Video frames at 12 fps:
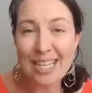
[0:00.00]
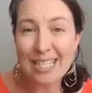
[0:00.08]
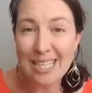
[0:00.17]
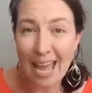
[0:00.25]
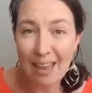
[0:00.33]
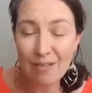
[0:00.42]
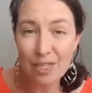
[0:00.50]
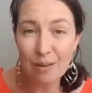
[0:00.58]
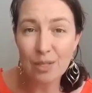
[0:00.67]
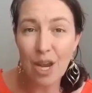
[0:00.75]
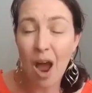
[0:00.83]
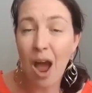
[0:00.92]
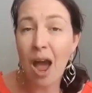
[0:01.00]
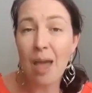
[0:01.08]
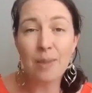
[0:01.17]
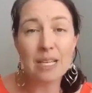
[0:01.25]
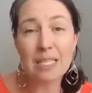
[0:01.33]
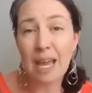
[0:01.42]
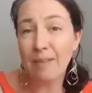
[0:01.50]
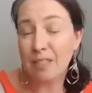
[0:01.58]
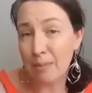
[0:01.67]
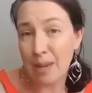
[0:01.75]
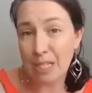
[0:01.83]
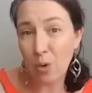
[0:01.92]
saves them time, that saves them
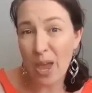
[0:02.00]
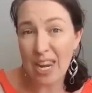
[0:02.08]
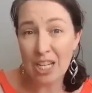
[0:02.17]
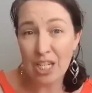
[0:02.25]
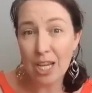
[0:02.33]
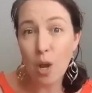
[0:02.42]
mental energy,